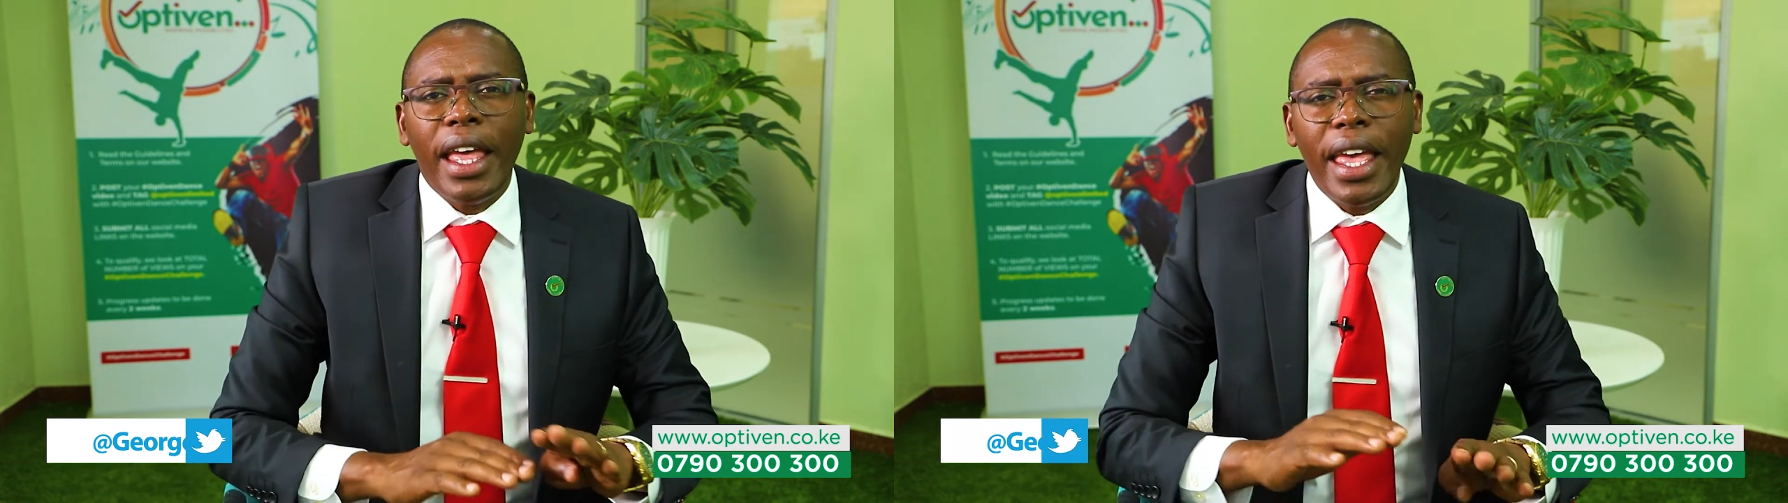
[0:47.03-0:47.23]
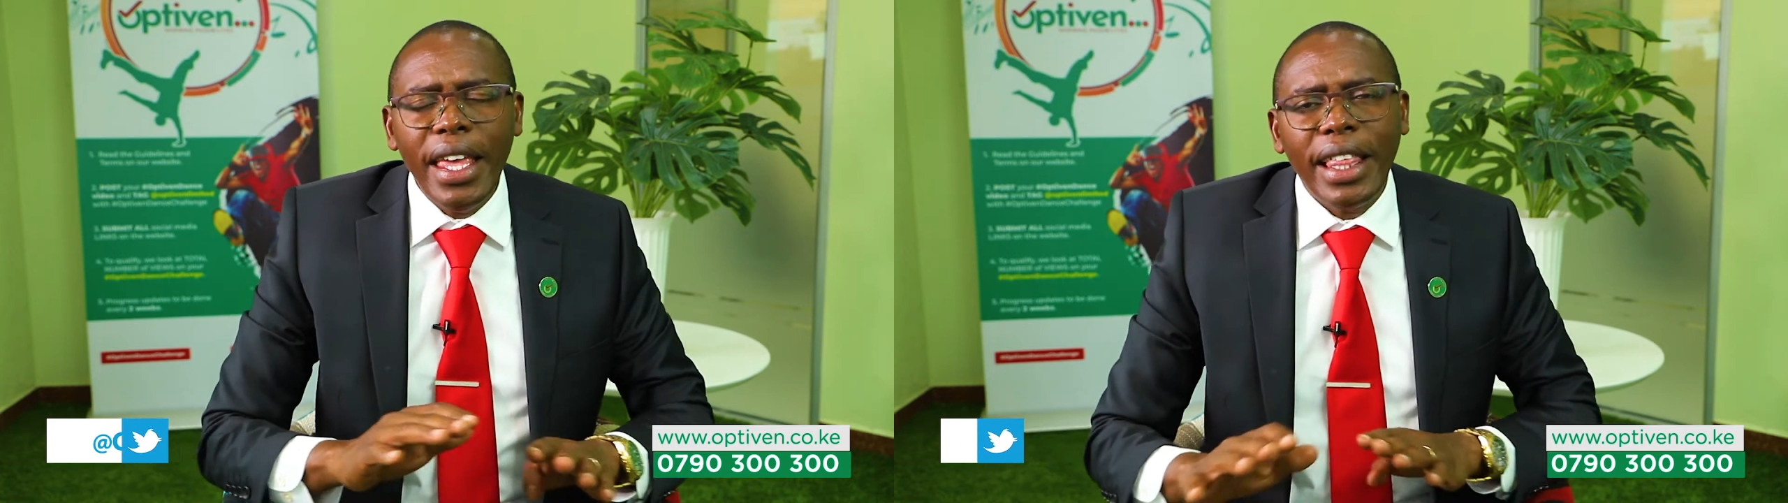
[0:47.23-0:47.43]

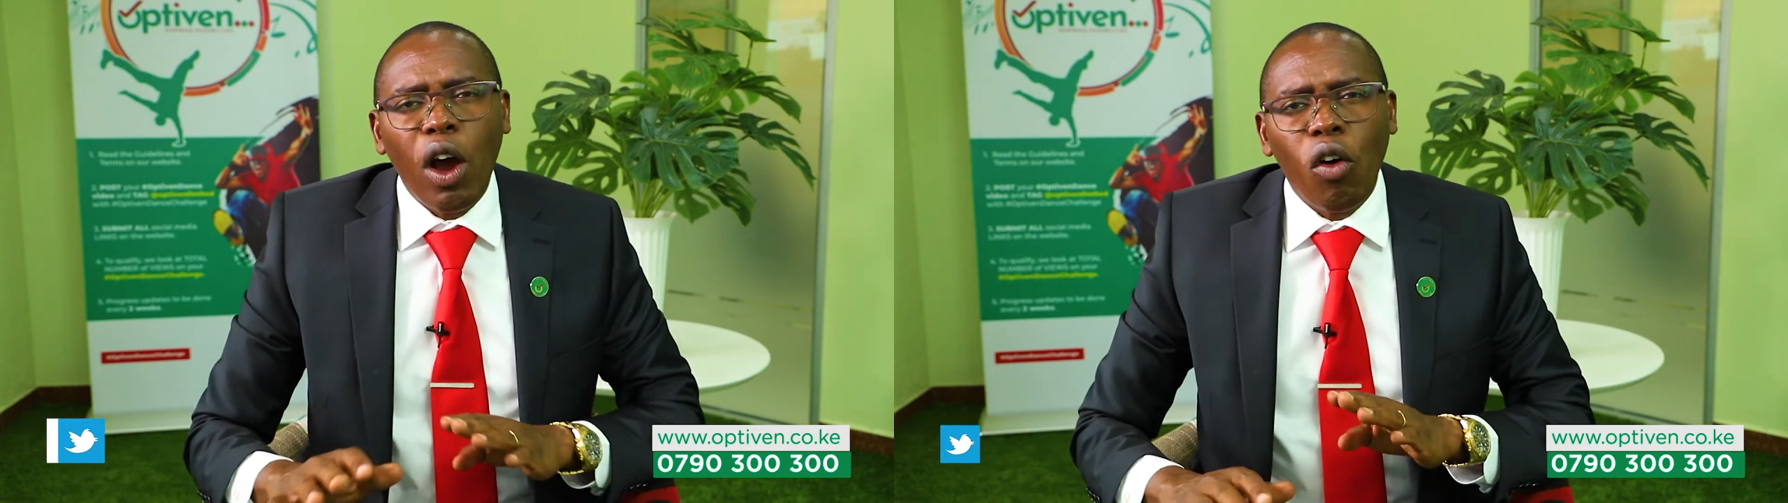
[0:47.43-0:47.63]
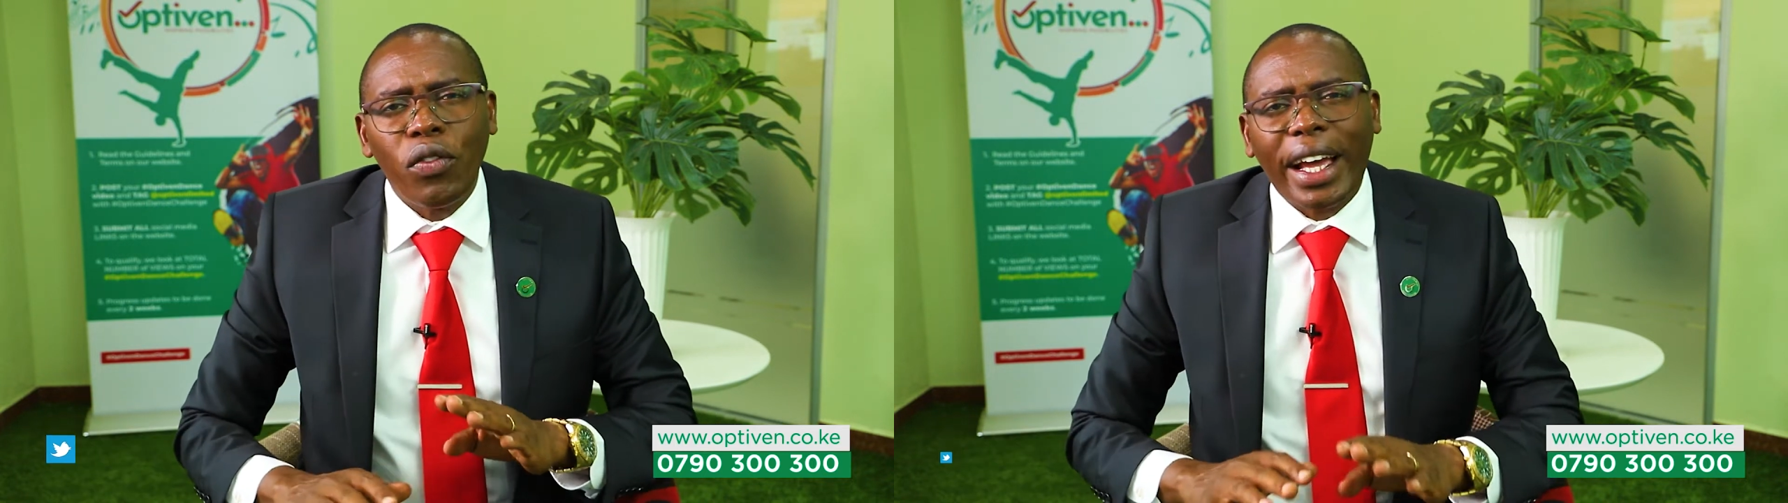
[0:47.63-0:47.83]
either
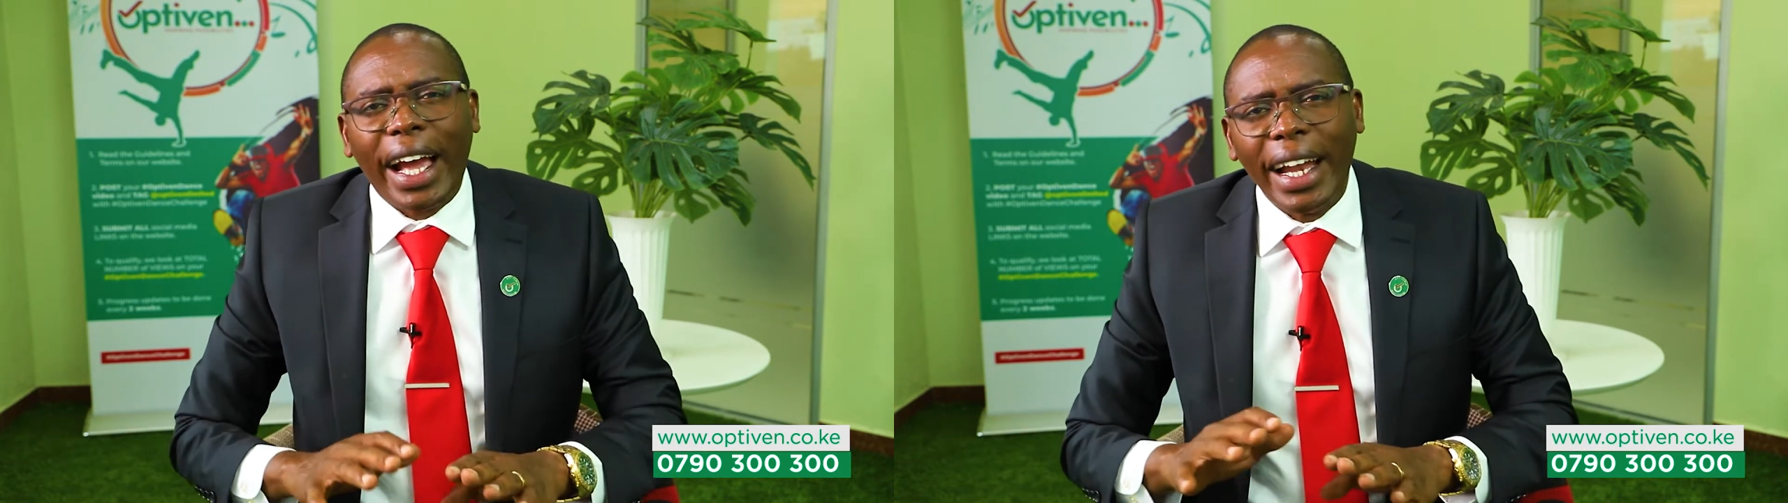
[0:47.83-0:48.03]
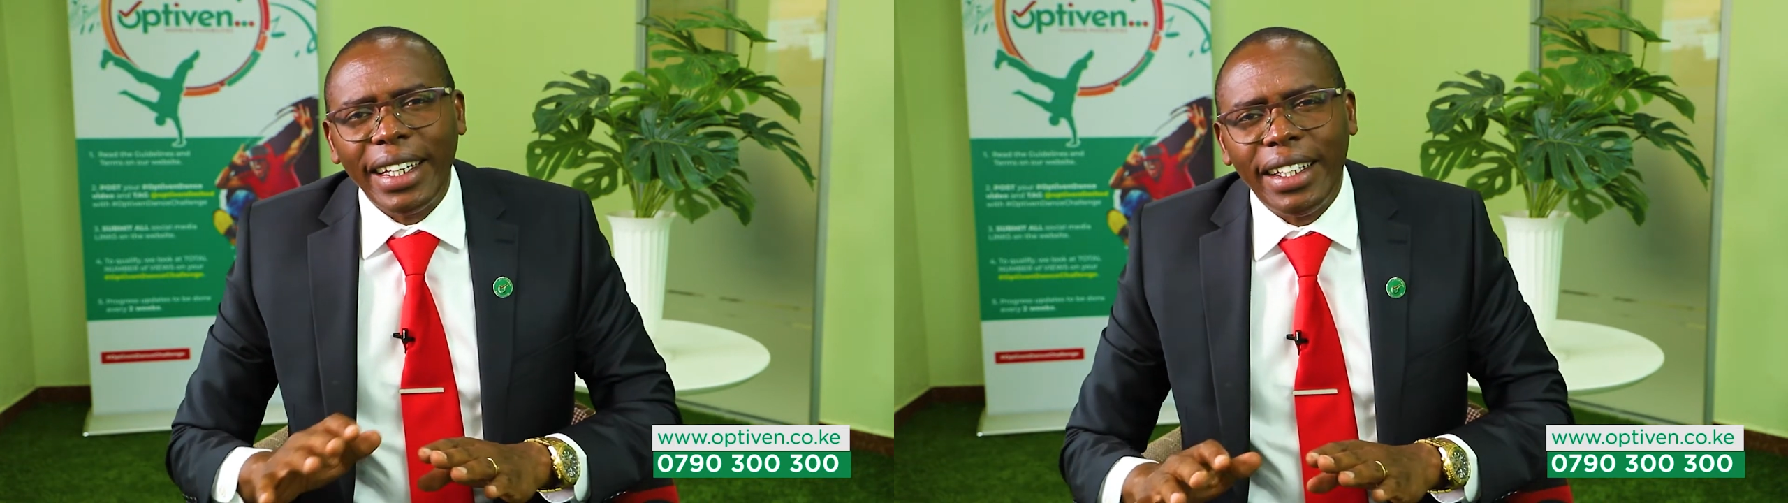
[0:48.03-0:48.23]
of the
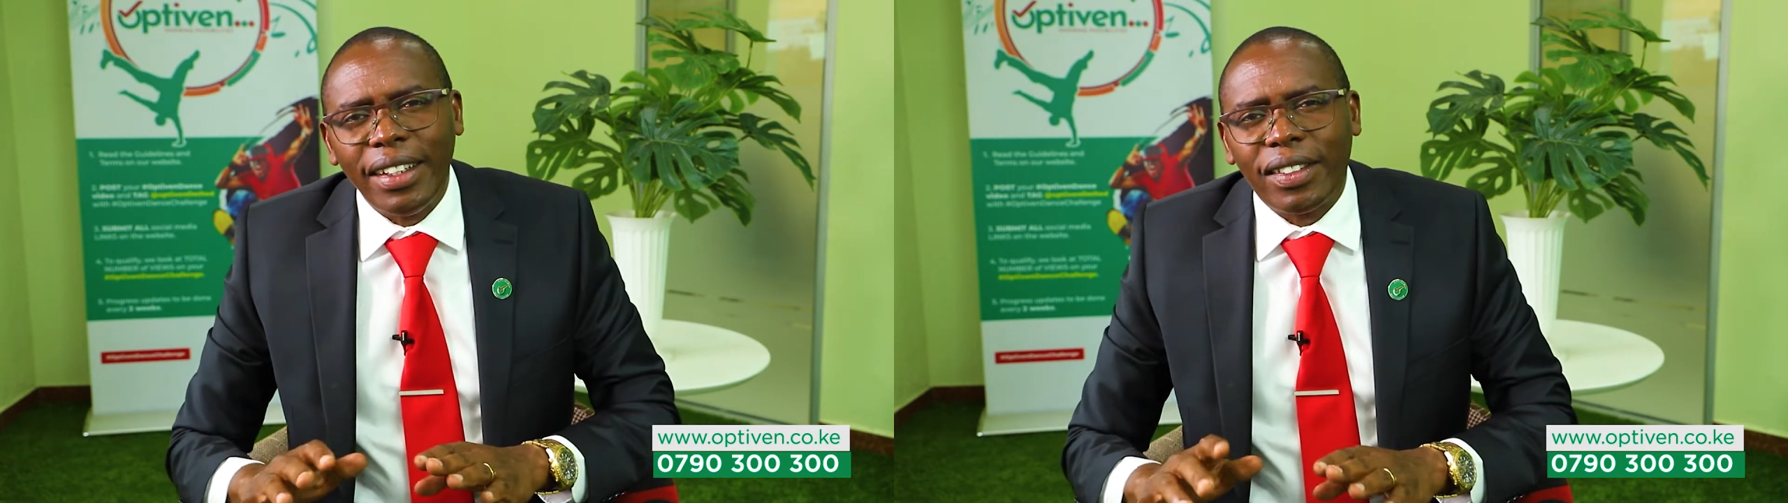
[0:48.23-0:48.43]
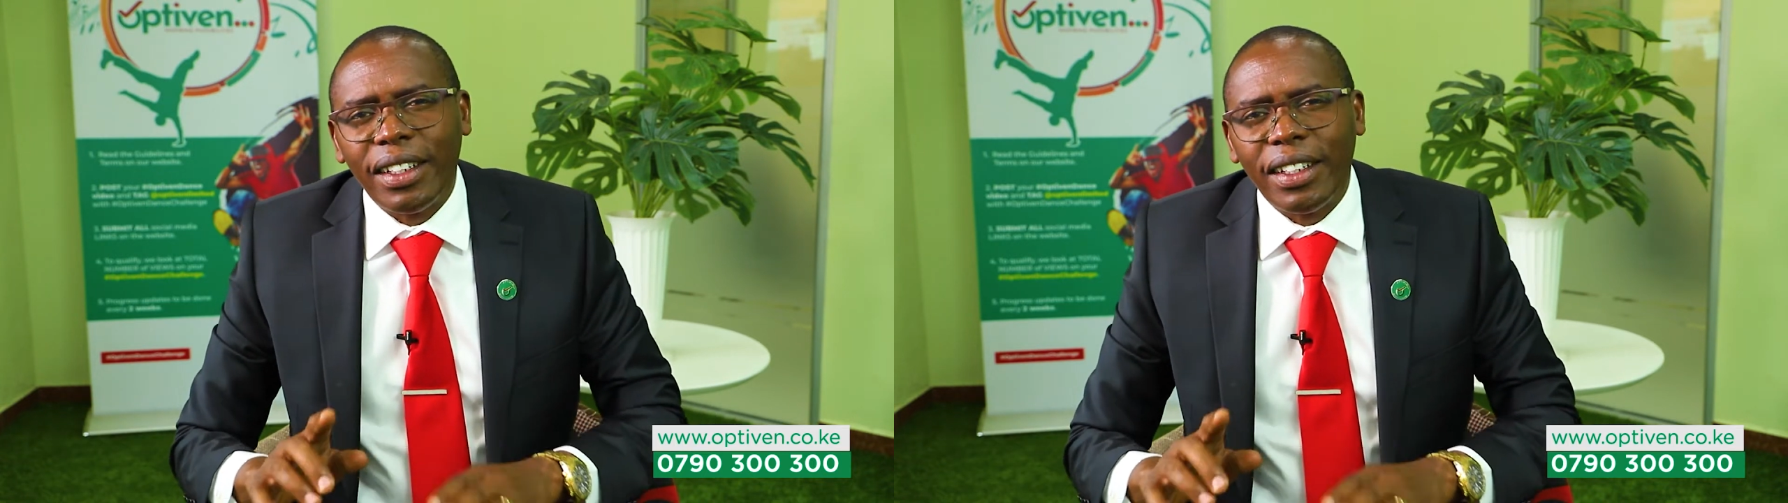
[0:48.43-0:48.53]
candidates,